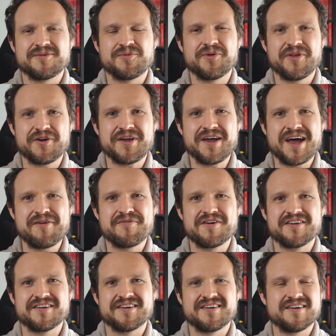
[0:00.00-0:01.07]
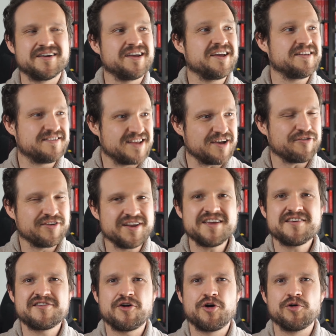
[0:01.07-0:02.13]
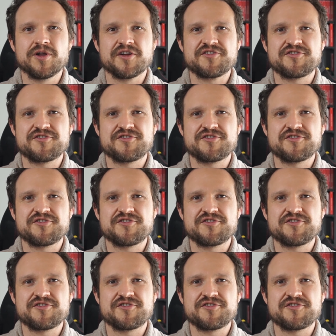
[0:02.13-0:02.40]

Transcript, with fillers: Well, there you have it. It definitely is a whole lot